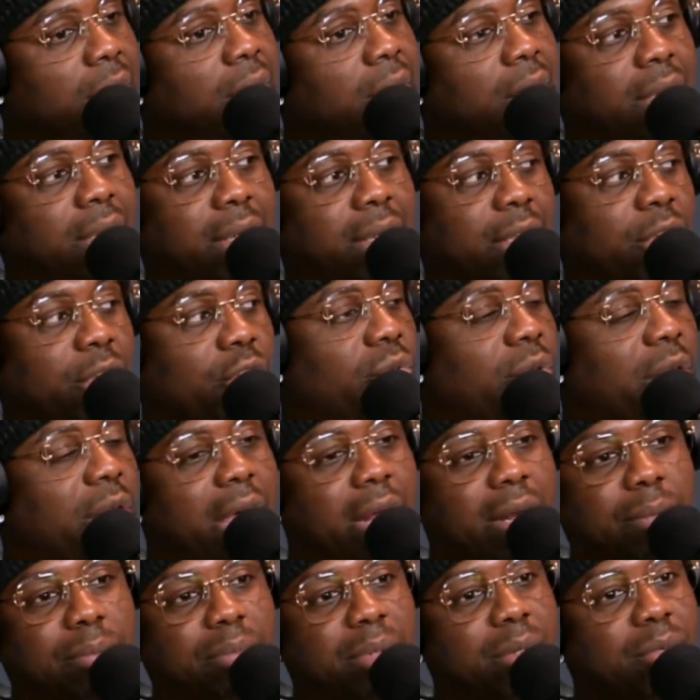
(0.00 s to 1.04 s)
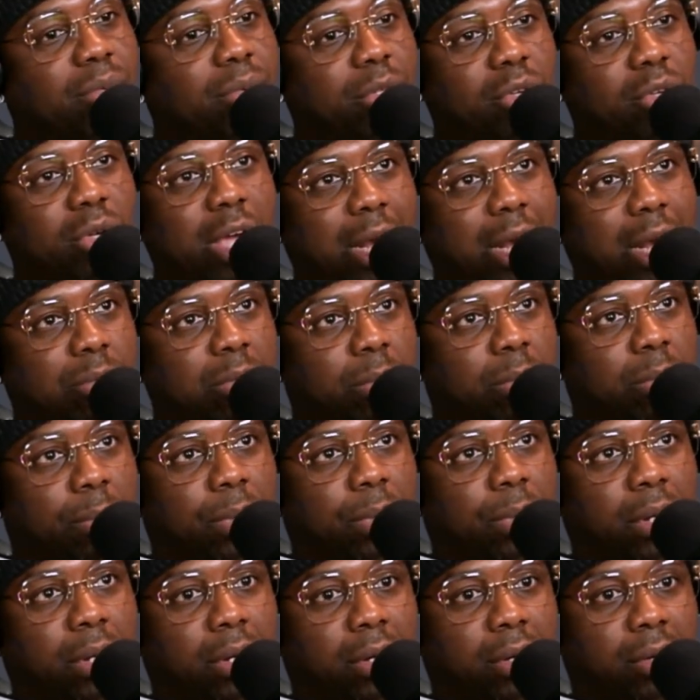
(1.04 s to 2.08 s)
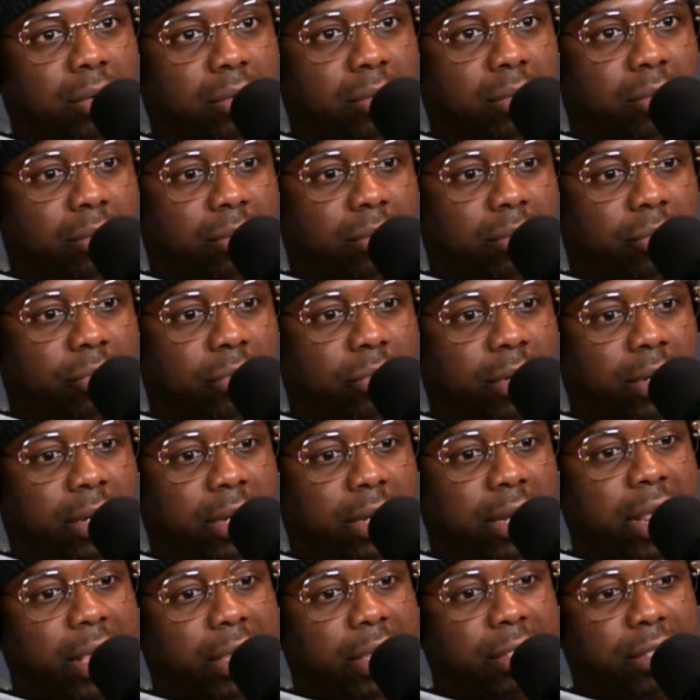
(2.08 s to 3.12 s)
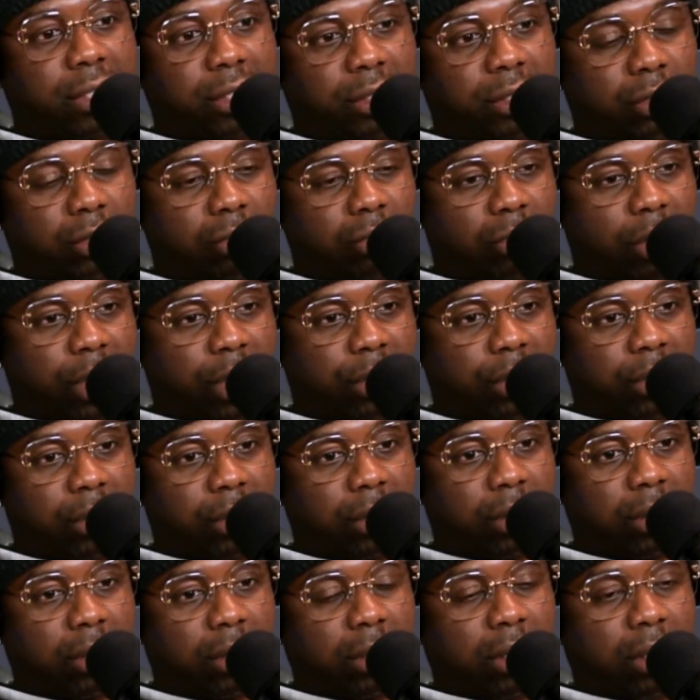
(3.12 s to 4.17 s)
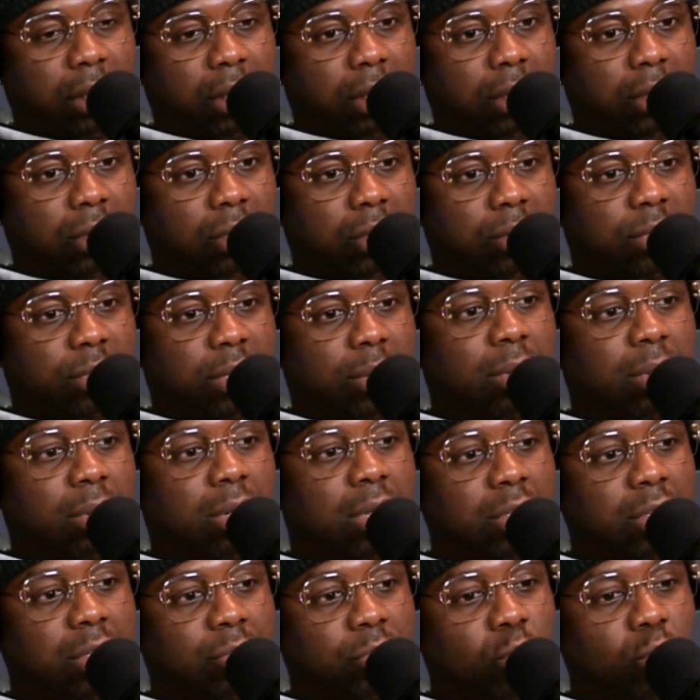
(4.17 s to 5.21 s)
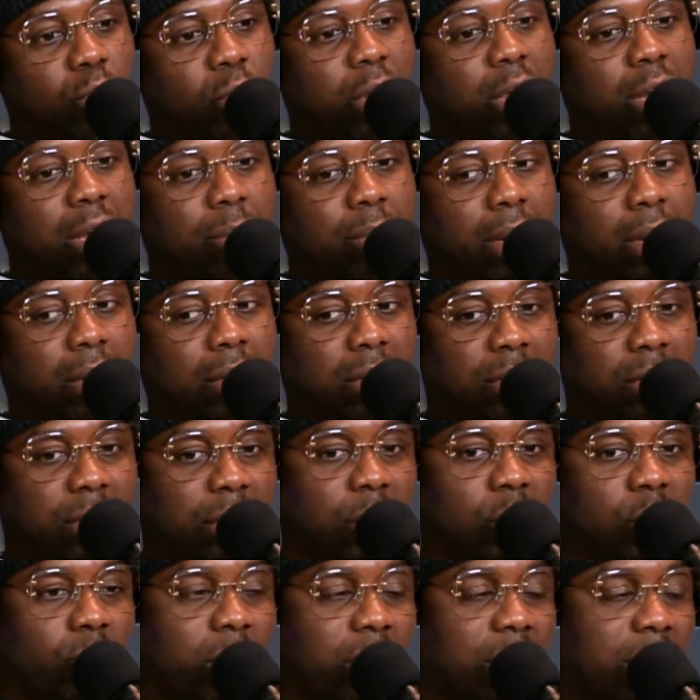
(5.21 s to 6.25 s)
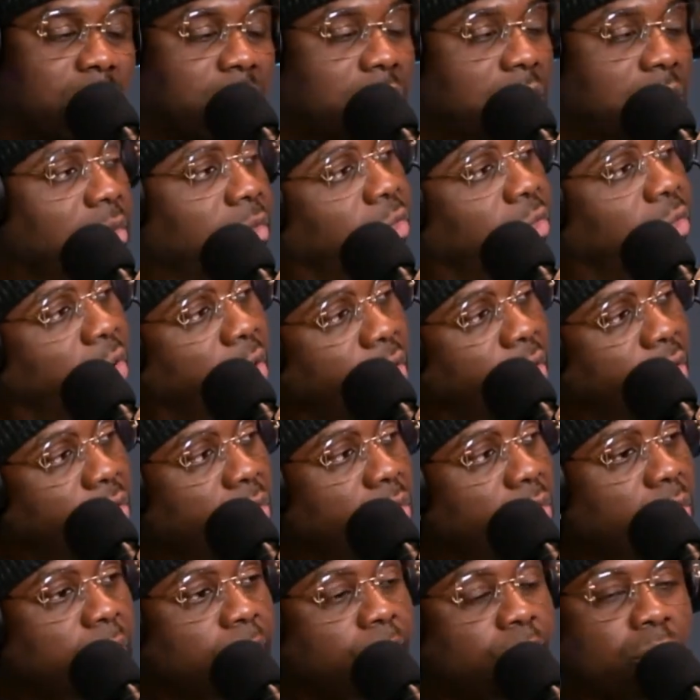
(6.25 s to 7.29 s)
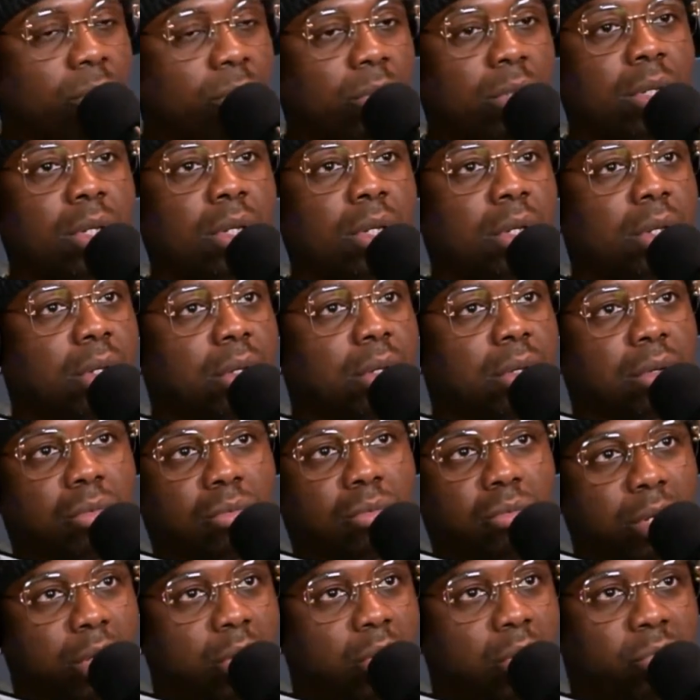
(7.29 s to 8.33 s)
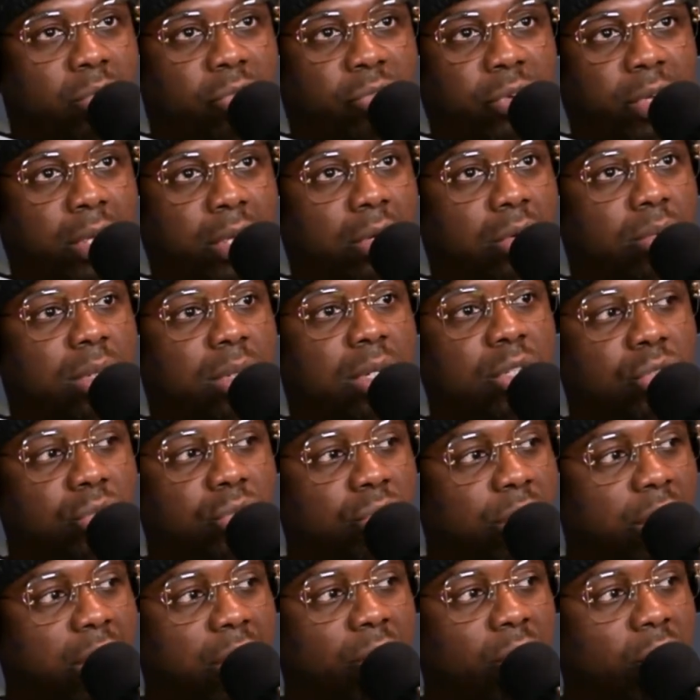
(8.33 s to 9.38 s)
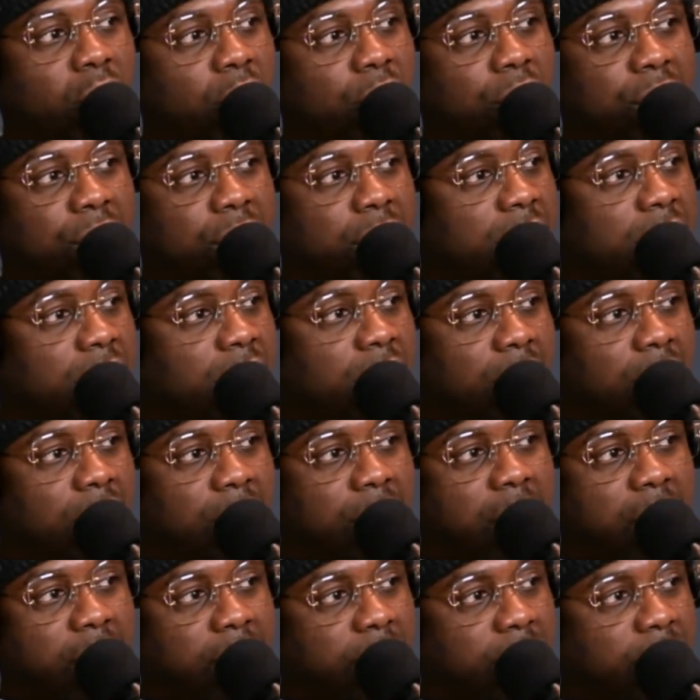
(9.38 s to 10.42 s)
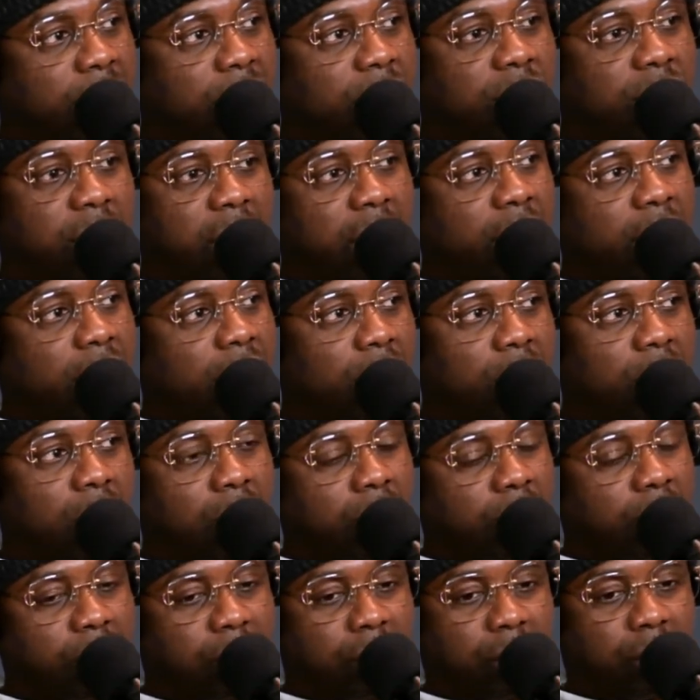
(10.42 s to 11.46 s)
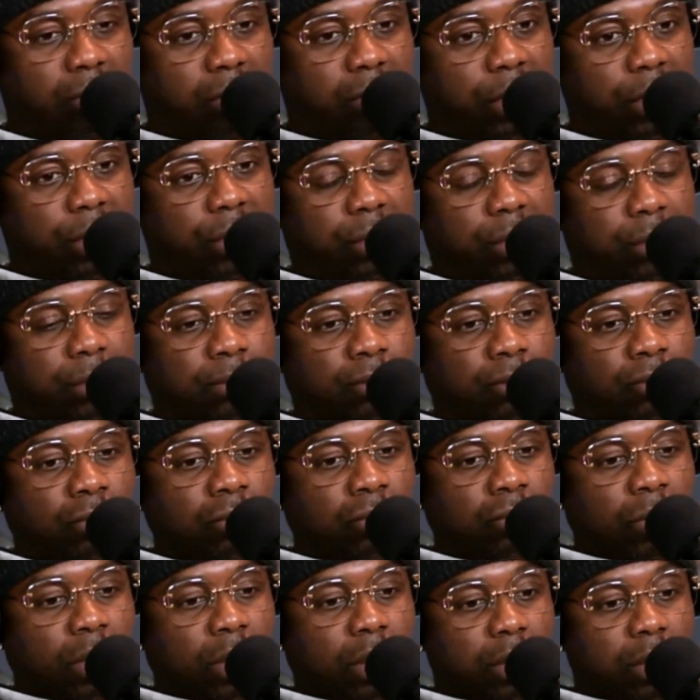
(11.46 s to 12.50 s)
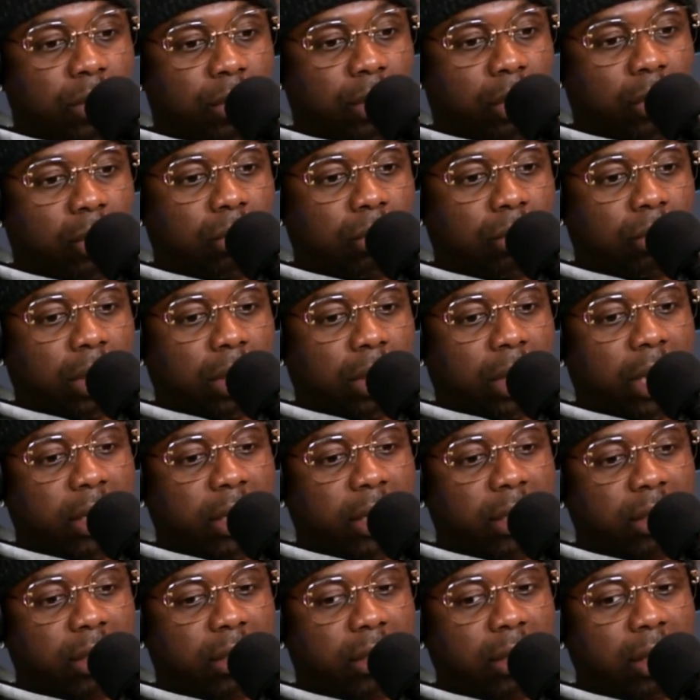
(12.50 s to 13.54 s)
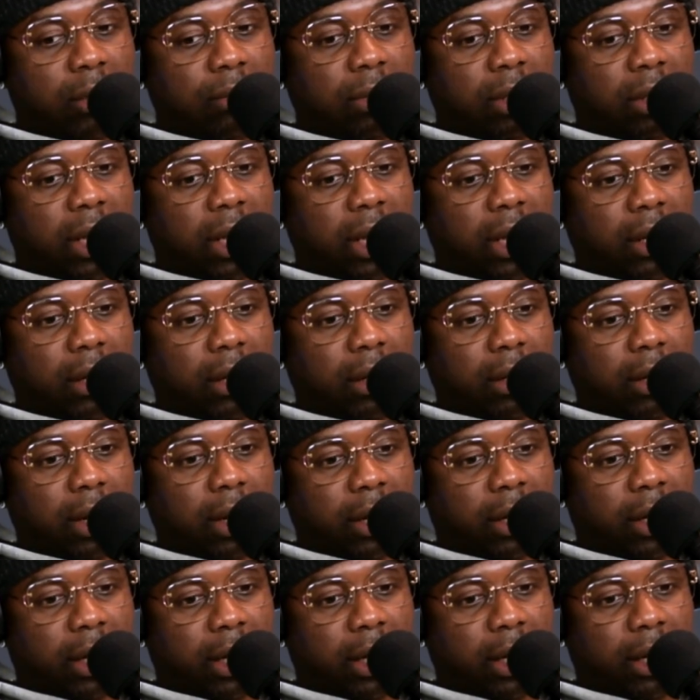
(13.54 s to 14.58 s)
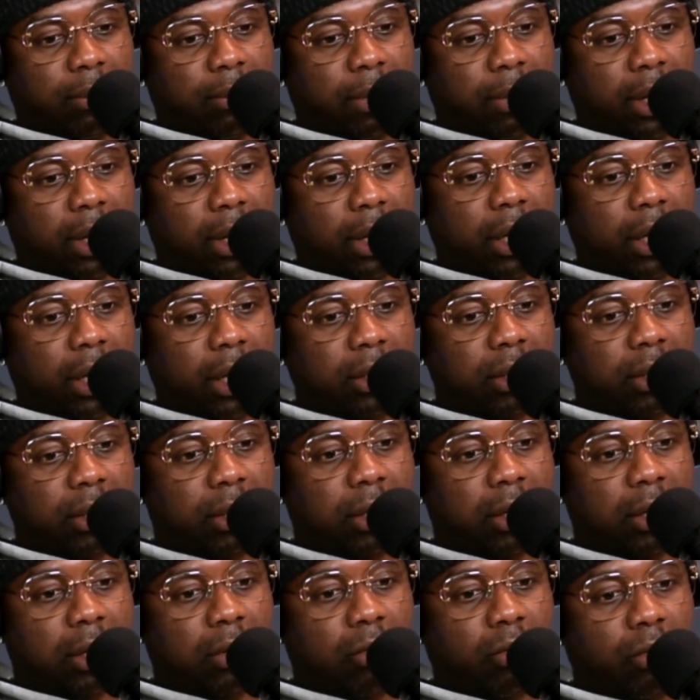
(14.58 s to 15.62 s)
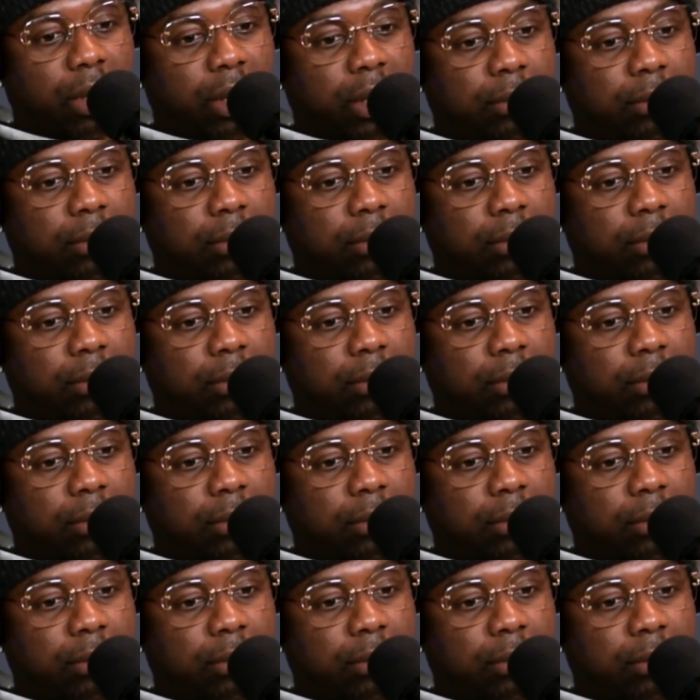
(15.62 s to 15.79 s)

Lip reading: you gotta be prepared for the next situation. You know what I'm saying? Because if you're worrying about the situation that's in front of you, we're gonna fail because you're never gonna get to the next, second, and third situation. So it's just something that, again, man, it just come with